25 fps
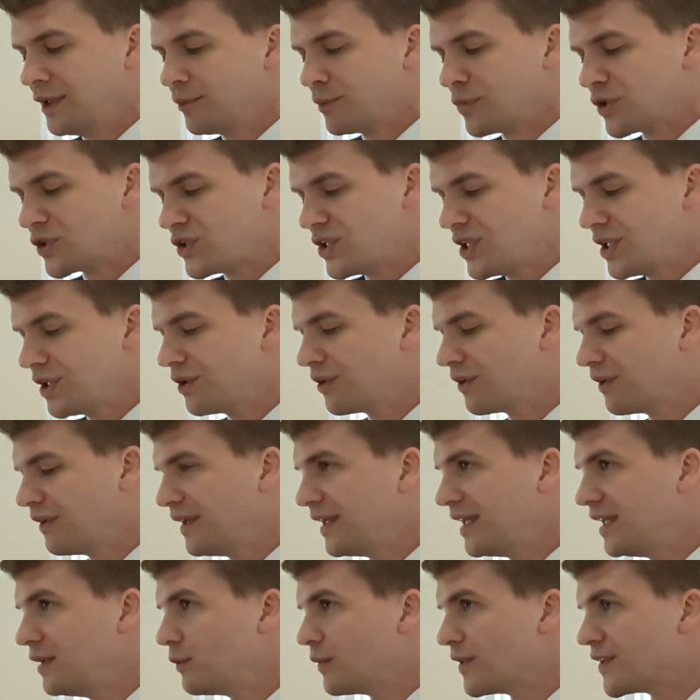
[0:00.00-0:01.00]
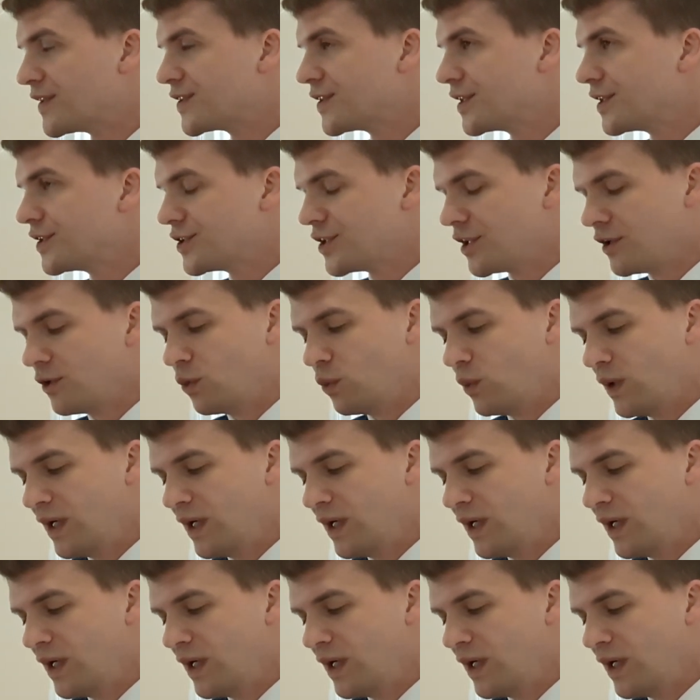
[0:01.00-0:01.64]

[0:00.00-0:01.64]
particularly with such a